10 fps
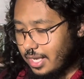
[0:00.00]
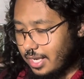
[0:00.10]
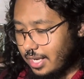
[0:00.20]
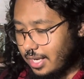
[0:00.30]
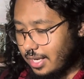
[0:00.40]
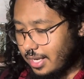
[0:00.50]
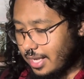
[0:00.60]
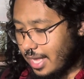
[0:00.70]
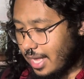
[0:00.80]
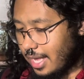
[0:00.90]

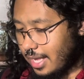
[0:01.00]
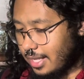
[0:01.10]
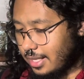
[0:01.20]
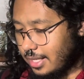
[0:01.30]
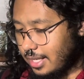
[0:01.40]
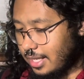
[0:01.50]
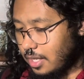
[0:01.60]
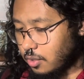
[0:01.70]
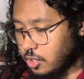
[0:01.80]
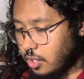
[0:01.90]
And he
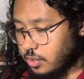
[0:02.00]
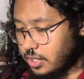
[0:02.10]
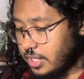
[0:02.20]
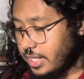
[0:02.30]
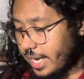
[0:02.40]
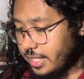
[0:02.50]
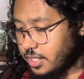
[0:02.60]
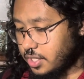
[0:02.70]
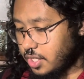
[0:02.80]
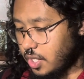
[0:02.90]
also goes into
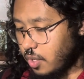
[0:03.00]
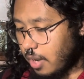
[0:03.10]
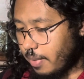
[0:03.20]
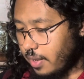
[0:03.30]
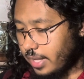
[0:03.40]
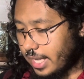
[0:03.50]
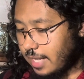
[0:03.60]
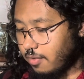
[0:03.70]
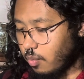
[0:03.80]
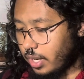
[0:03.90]
diets too, about like
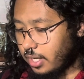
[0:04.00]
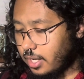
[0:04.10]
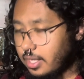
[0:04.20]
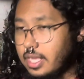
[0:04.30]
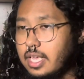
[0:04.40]
if you want to